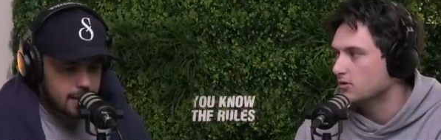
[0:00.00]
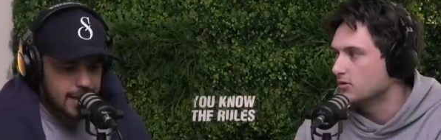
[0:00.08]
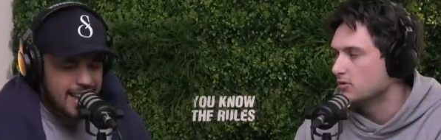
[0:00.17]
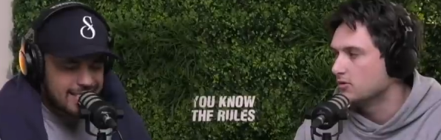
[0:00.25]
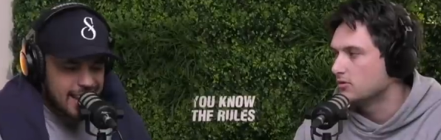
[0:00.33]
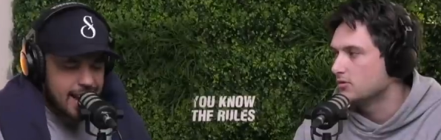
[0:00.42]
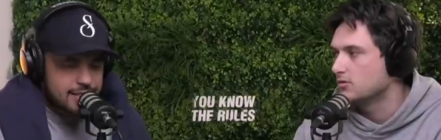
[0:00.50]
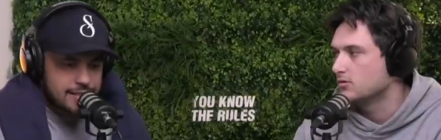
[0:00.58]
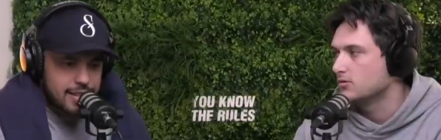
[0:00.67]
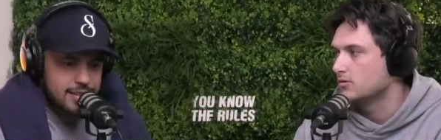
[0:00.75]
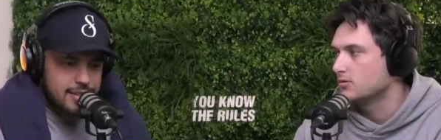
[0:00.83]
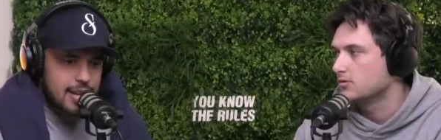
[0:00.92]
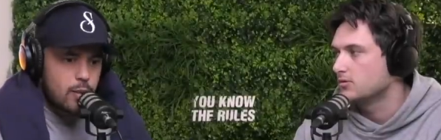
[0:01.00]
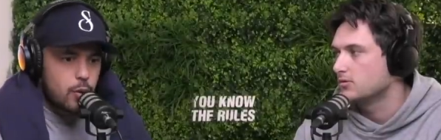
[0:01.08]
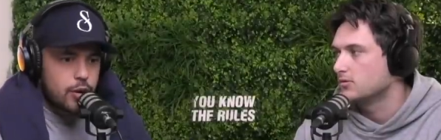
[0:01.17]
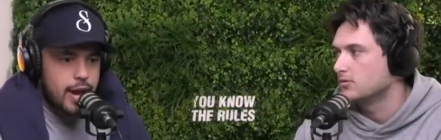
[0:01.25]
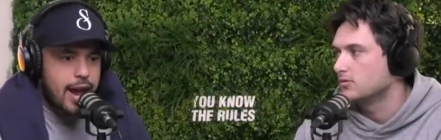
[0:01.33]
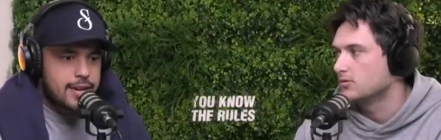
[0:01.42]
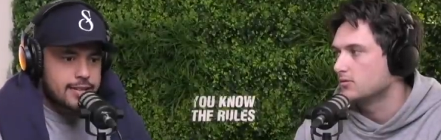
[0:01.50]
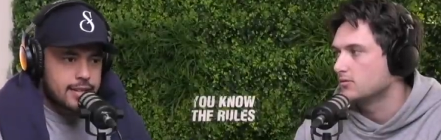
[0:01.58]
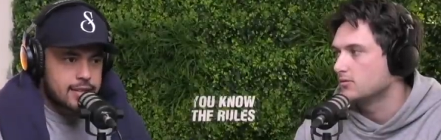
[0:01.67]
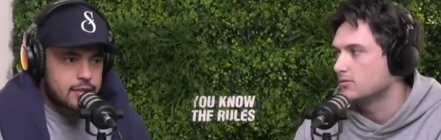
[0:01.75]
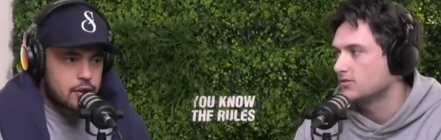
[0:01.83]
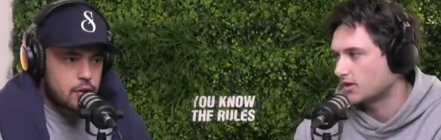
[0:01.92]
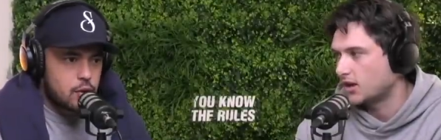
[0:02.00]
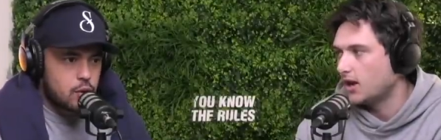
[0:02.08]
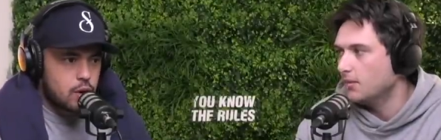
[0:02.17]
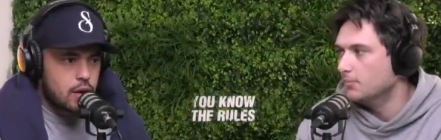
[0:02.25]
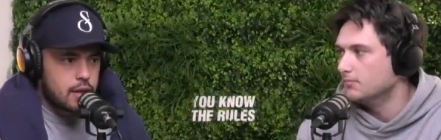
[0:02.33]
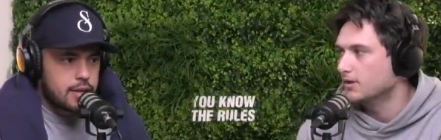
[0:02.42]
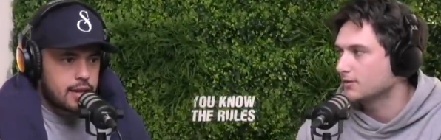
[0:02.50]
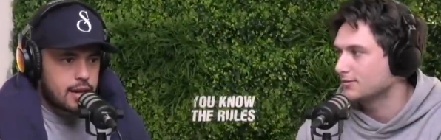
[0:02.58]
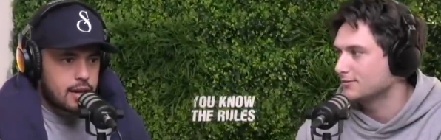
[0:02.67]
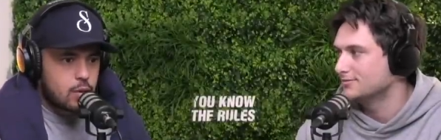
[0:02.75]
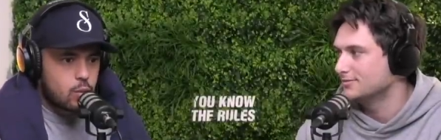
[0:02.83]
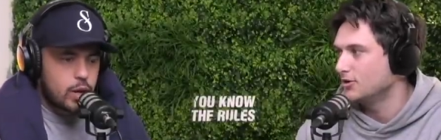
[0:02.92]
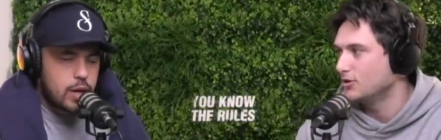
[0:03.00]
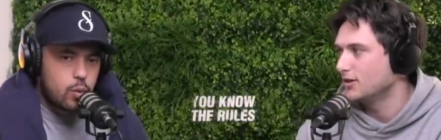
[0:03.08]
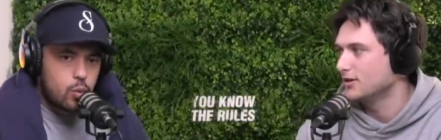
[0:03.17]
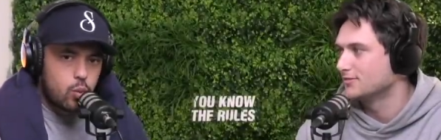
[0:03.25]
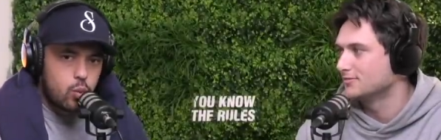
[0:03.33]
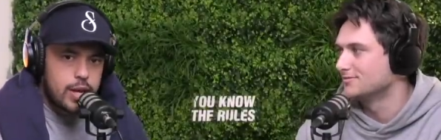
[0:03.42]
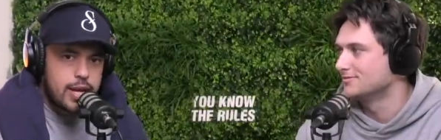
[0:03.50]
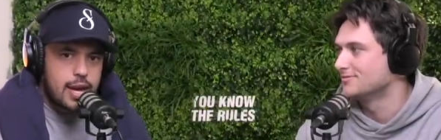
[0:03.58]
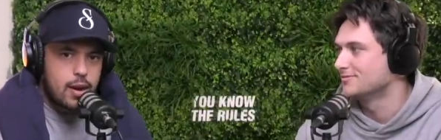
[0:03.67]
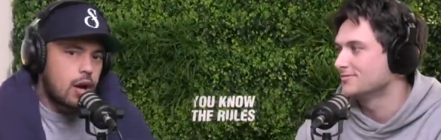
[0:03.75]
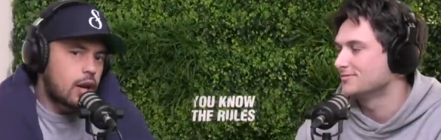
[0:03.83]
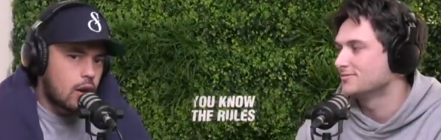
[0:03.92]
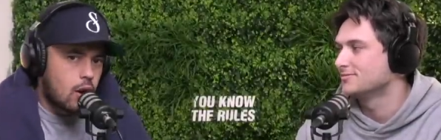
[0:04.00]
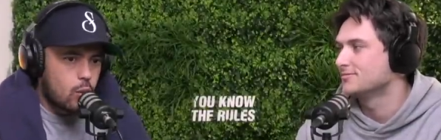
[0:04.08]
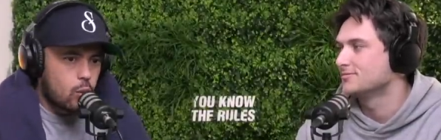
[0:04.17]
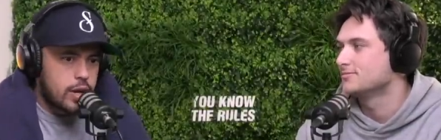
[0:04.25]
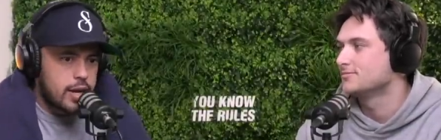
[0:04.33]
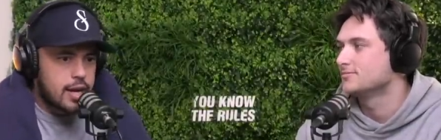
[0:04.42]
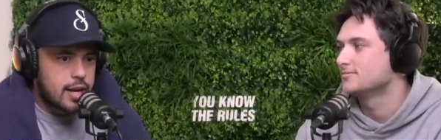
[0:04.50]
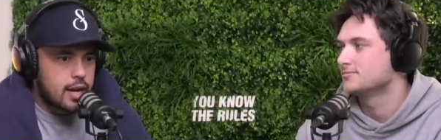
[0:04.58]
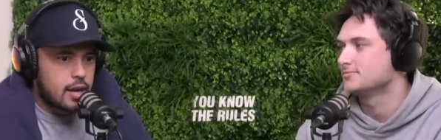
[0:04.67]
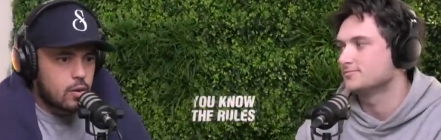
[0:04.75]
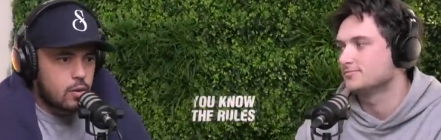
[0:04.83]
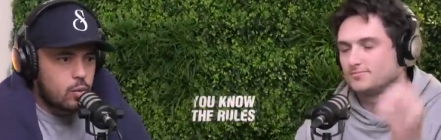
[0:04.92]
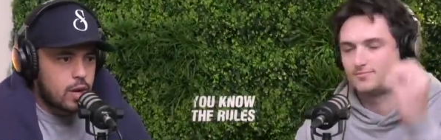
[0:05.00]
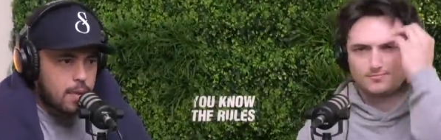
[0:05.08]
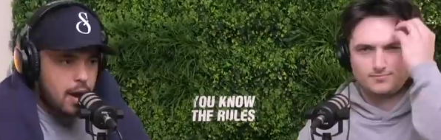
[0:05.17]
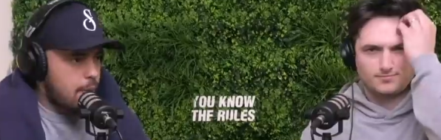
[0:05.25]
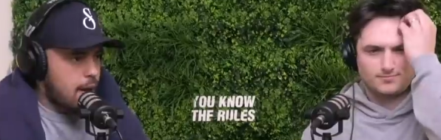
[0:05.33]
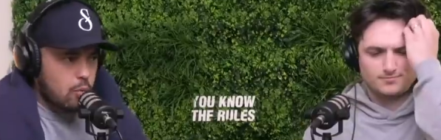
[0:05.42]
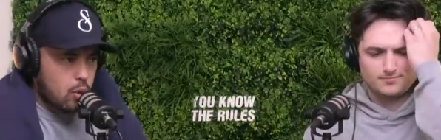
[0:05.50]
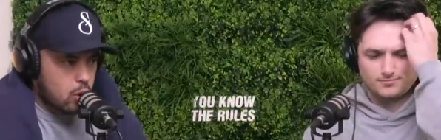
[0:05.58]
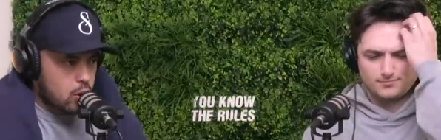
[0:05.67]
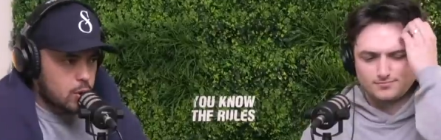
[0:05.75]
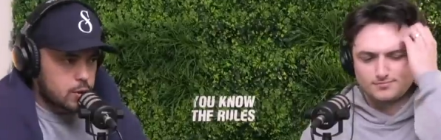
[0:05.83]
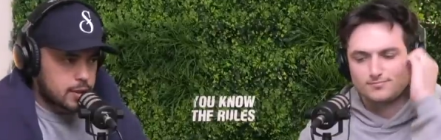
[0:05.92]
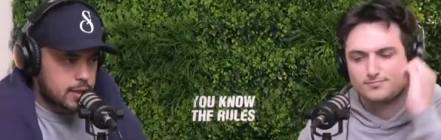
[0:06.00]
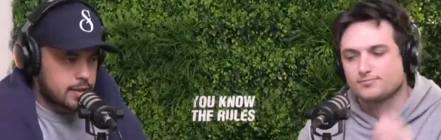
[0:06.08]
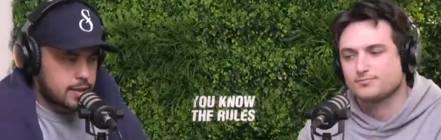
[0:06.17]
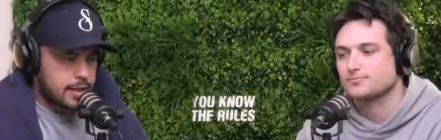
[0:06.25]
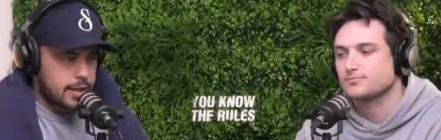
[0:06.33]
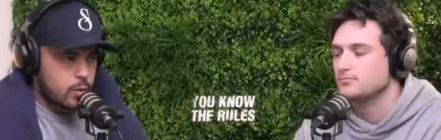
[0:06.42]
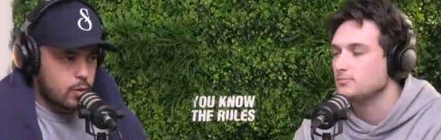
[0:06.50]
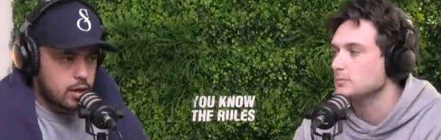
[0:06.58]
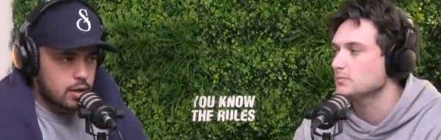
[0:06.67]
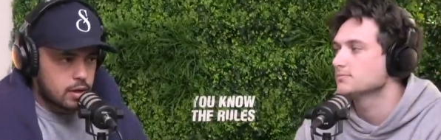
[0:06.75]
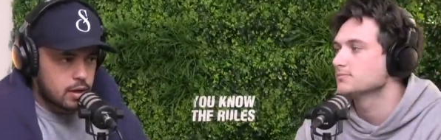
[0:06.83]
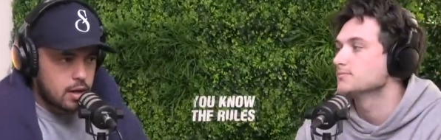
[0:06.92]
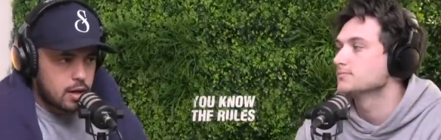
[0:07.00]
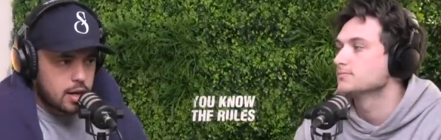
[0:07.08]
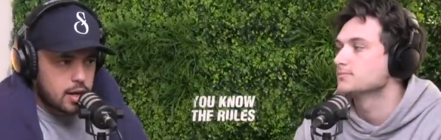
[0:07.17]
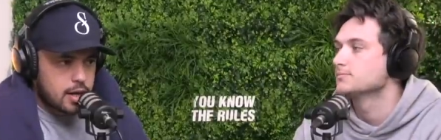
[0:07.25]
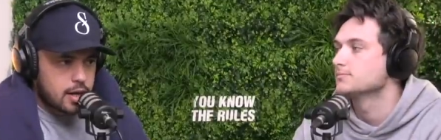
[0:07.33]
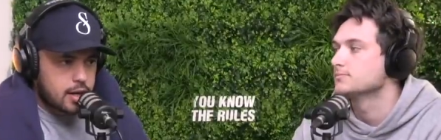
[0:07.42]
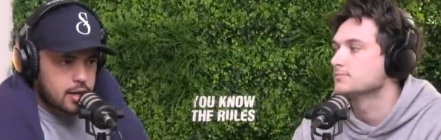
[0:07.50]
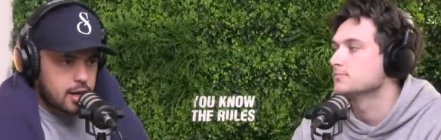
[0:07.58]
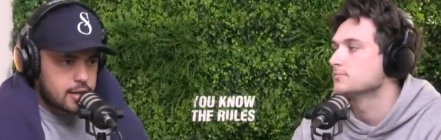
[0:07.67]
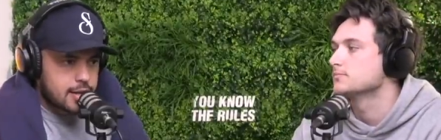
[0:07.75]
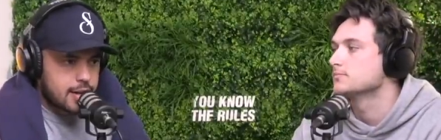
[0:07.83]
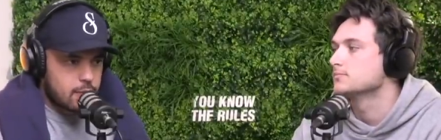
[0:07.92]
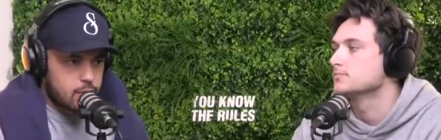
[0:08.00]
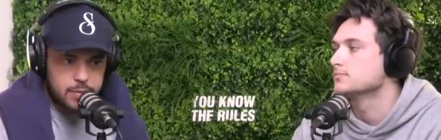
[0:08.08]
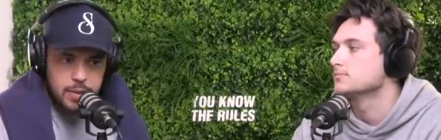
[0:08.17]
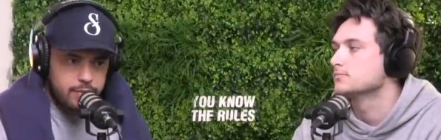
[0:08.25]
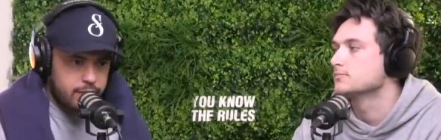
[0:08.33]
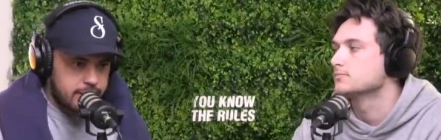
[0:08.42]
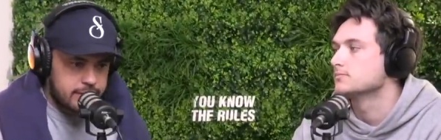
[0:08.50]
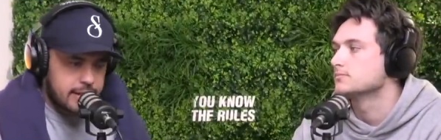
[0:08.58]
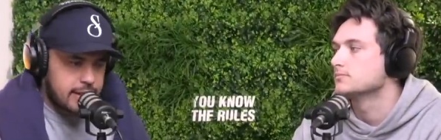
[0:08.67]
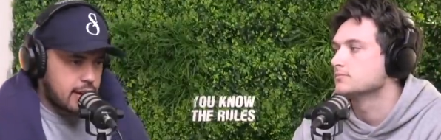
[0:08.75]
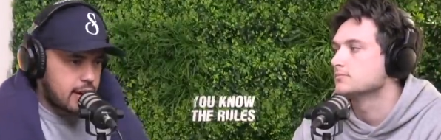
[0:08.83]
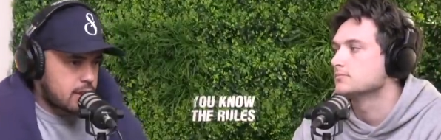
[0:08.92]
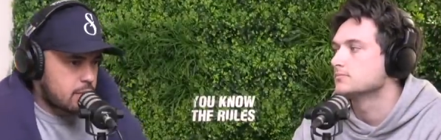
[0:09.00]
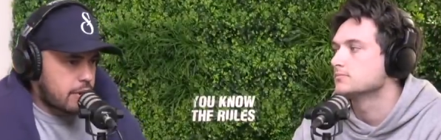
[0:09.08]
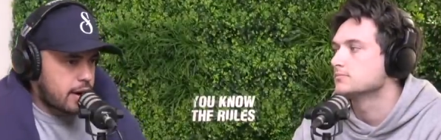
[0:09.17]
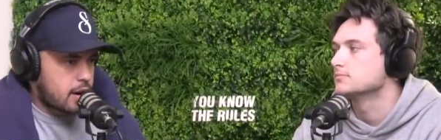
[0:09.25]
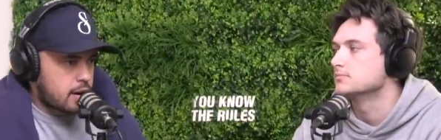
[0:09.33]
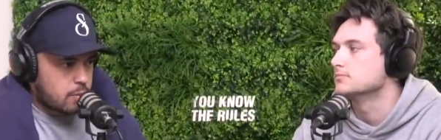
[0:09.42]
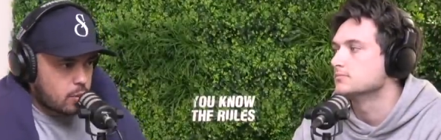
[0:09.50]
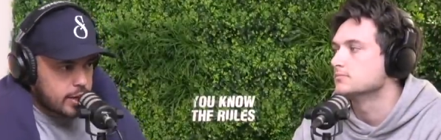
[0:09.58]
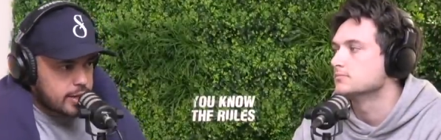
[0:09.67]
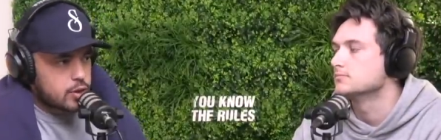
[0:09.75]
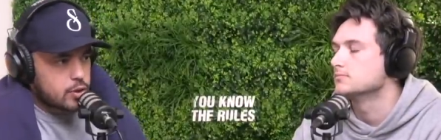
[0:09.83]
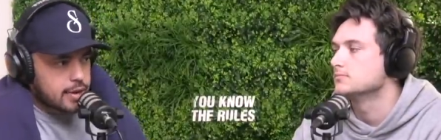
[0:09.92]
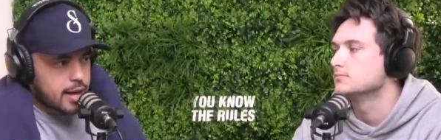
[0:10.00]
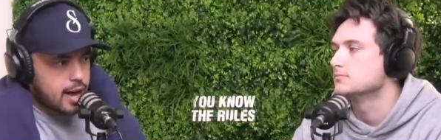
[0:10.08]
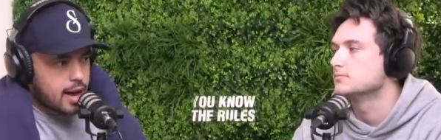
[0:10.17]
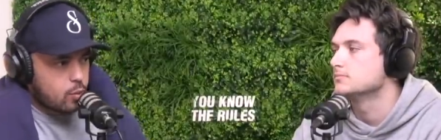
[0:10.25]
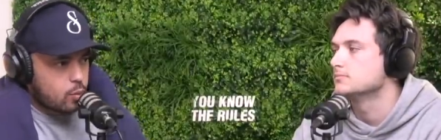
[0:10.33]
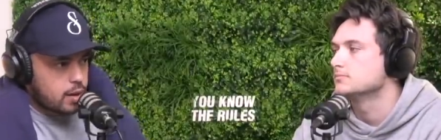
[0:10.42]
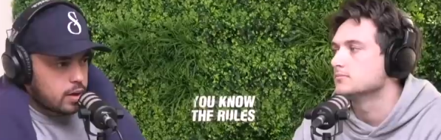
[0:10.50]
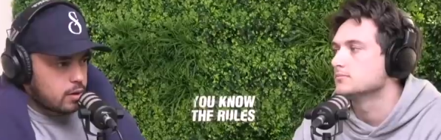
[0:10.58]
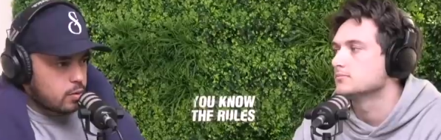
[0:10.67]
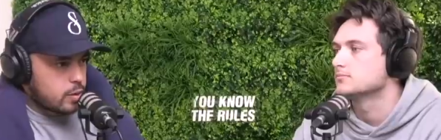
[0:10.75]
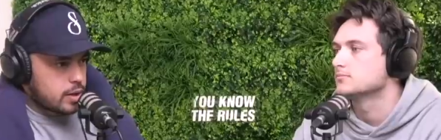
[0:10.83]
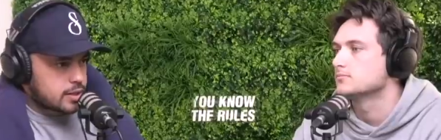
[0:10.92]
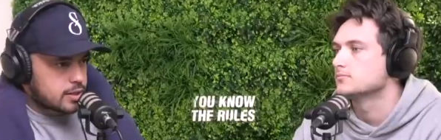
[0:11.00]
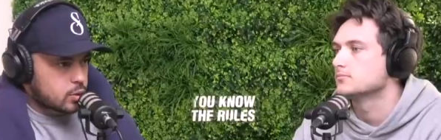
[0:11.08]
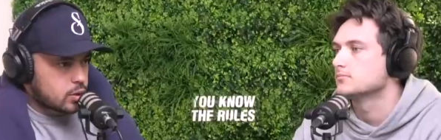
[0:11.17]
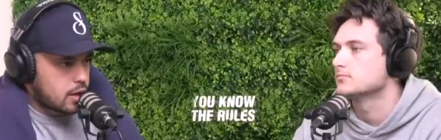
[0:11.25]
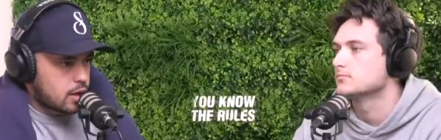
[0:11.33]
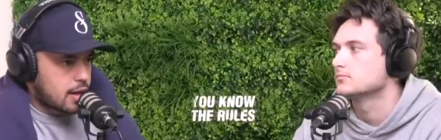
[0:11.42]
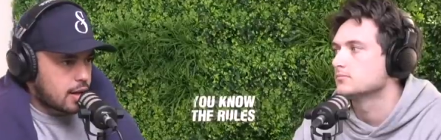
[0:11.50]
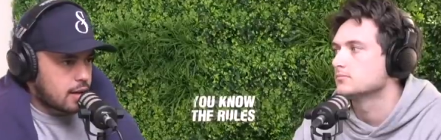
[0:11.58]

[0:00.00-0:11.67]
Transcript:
Speaker 1: and that's that's the key word access. So it's a club. Yeah, we we get a lot. We get we pump out more content than anyone, and I, I say that respectfully to any other brand. But we do that, and we we're still not